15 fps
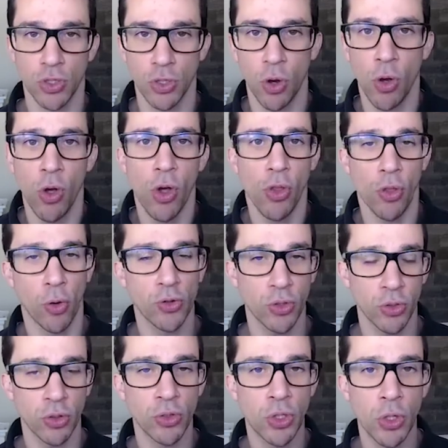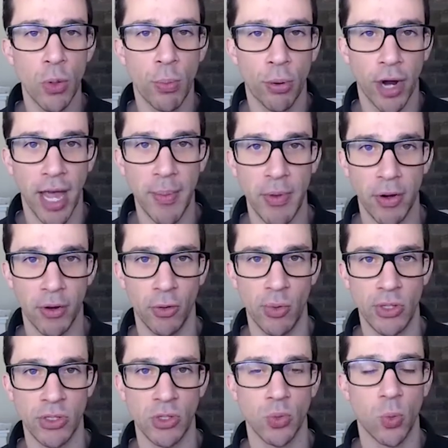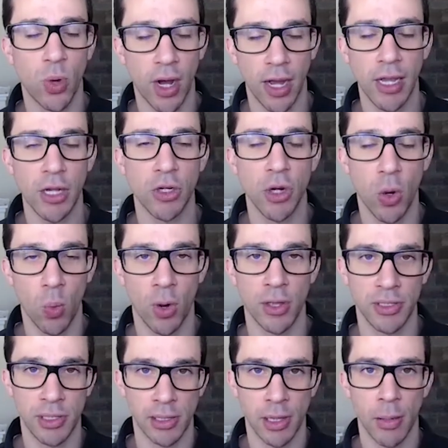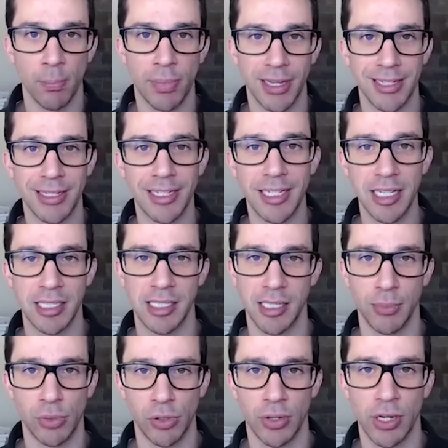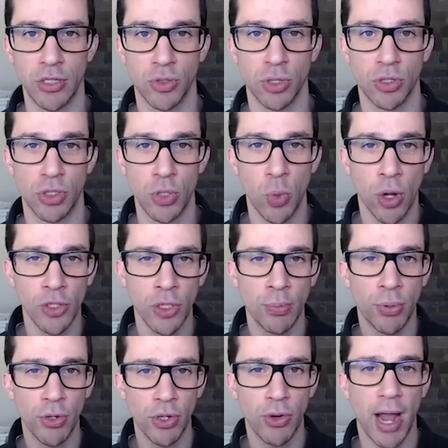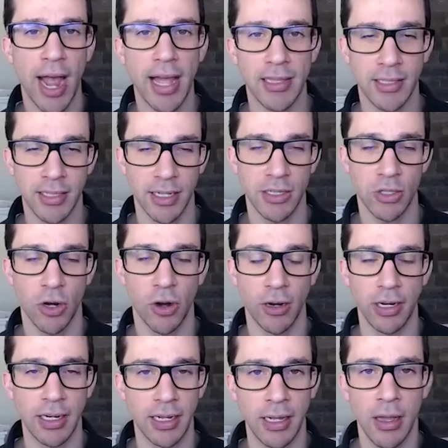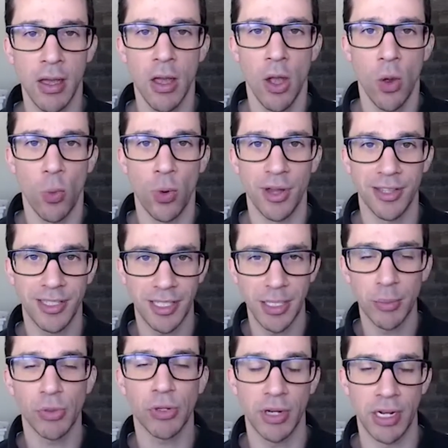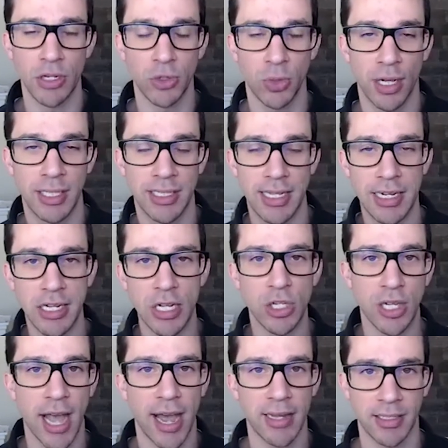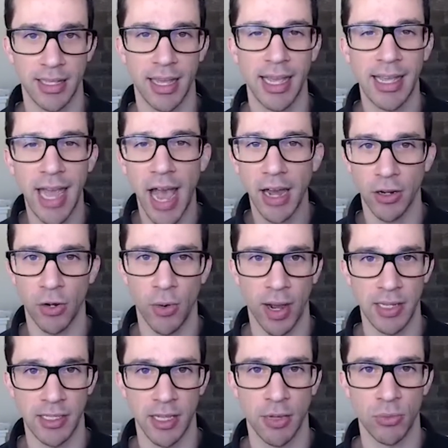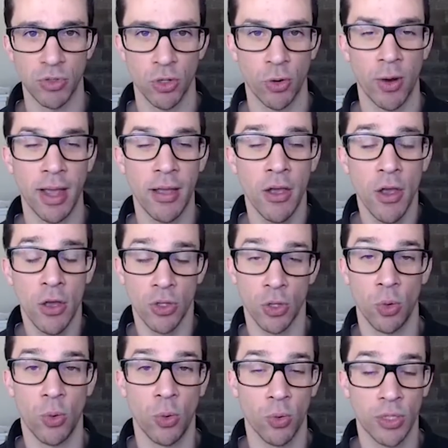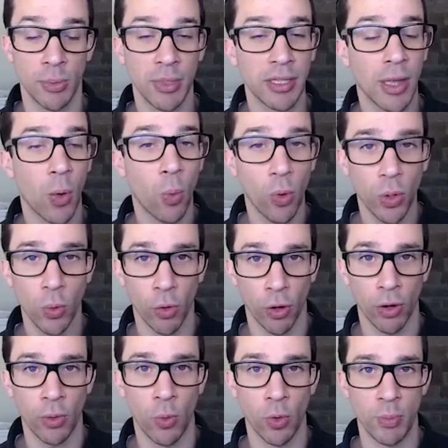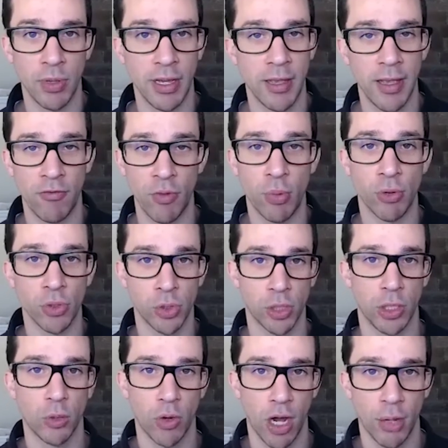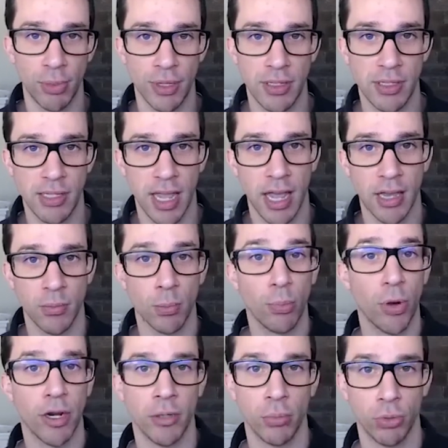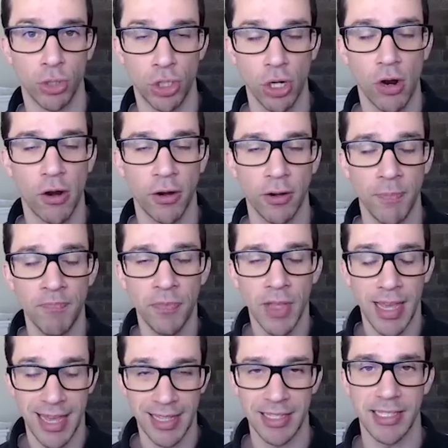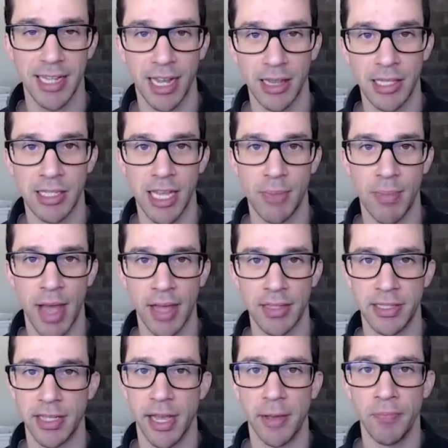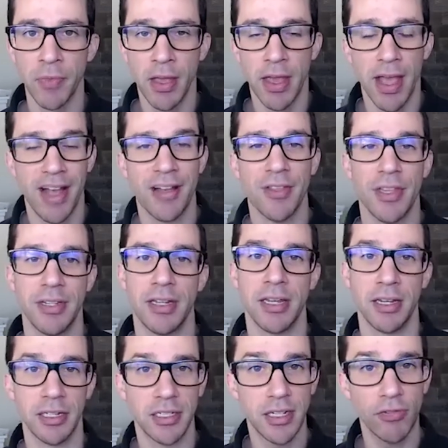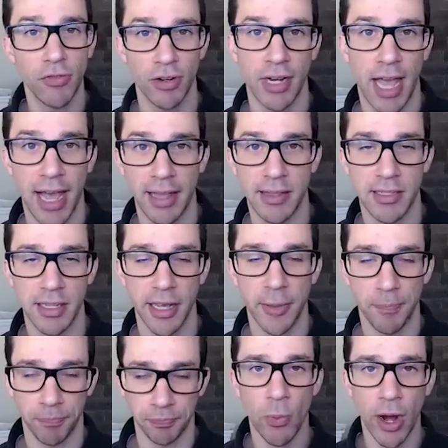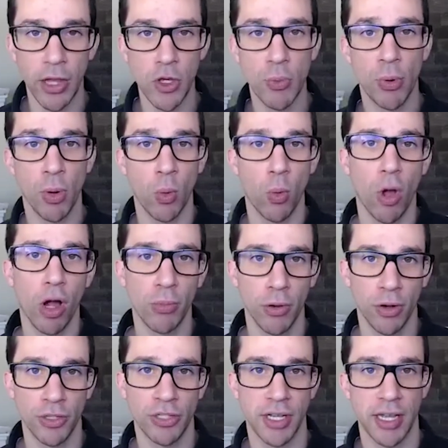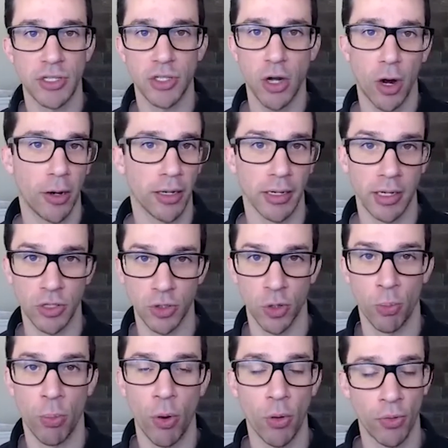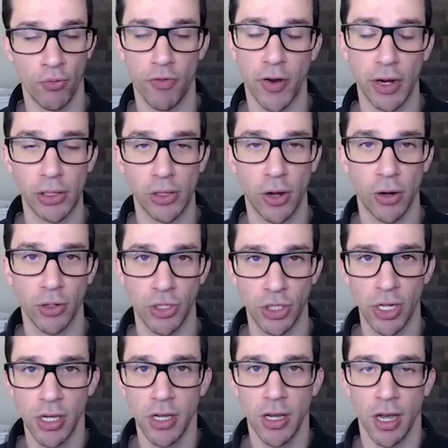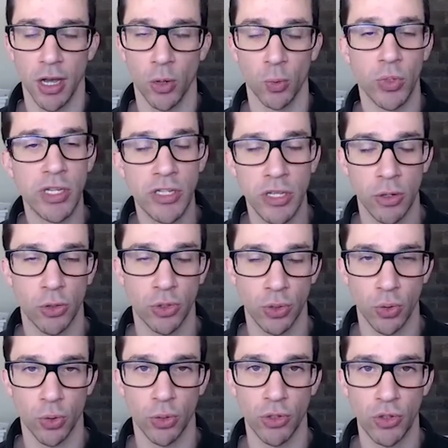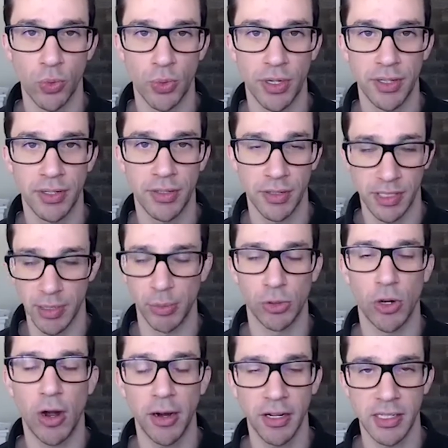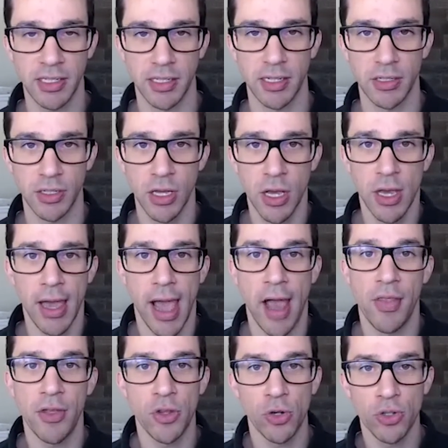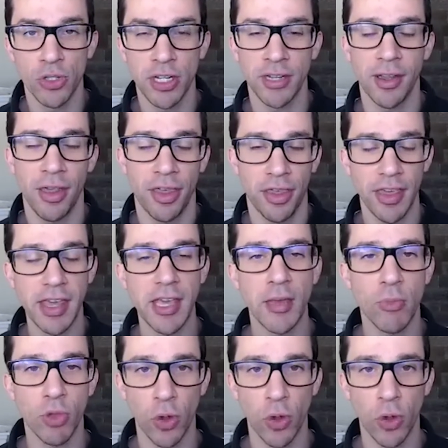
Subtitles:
So those are the two primary reasons why you don't want to lump in dissimilar interests. You want to put your ad set targeting with similar interests in each ad set and categorize them. So, right, so something that would work would be if you put Tony Robbins and Brendon Burchard inside the same ad set, and then in a different ad set, right, you put Walmart and Target because they're both very large retail stores with similar audiences. And then you're just going to theme